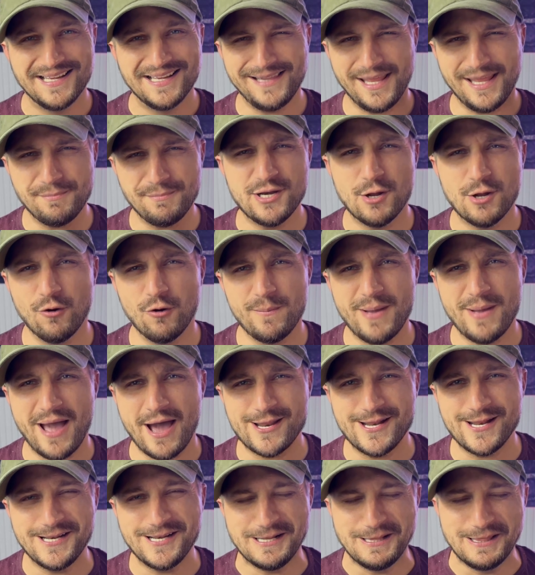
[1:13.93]
Let me know about
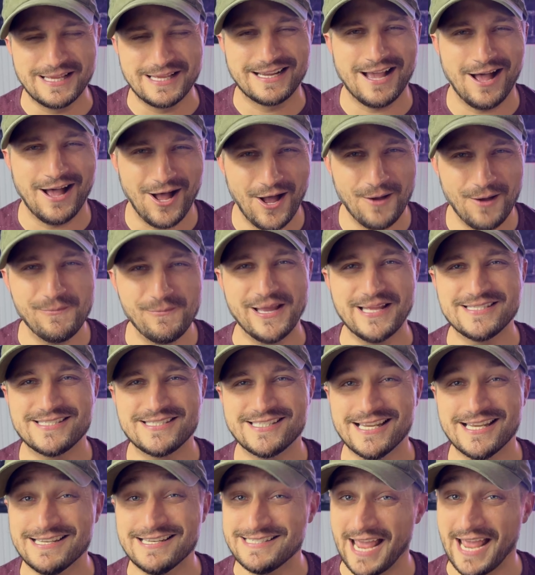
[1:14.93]
it in the comments
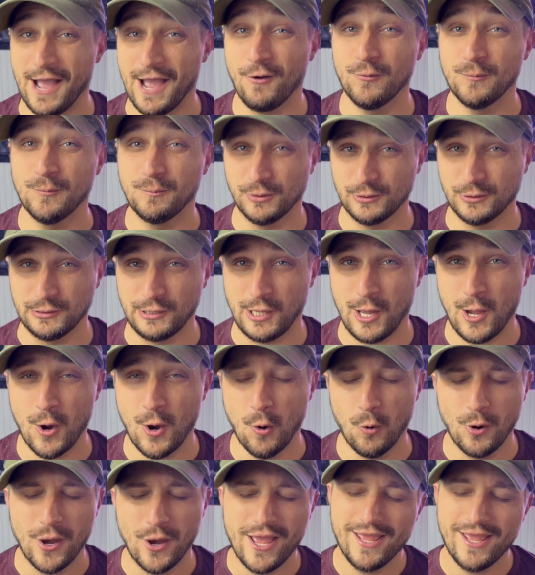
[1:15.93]
down
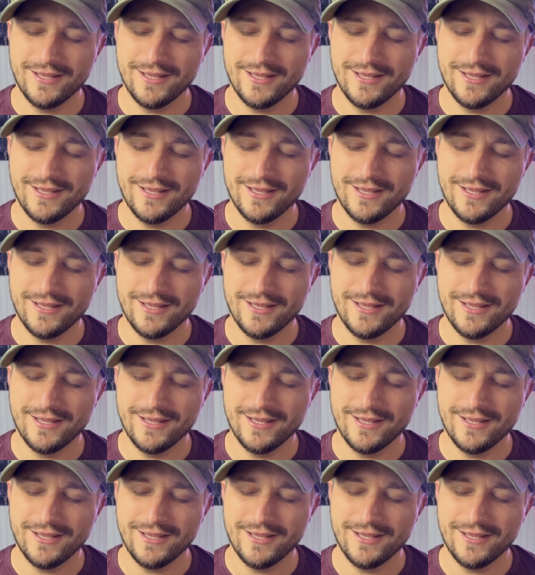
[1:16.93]
below.